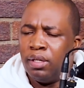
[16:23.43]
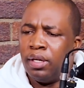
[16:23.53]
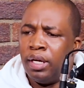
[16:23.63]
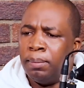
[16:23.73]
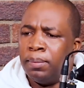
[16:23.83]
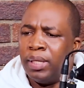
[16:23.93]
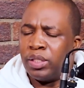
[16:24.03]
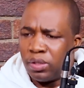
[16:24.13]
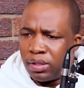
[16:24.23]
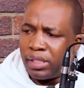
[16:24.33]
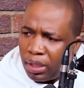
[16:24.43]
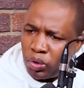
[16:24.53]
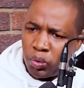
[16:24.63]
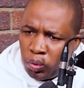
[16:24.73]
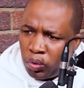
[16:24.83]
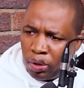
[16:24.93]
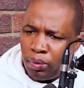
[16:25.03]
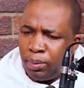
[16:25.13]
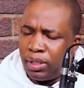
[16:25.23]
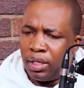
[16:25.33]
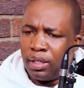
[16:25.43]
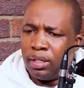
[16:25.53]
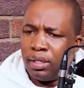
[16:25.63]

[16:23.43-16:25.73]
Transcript: Let's stick to the women thing.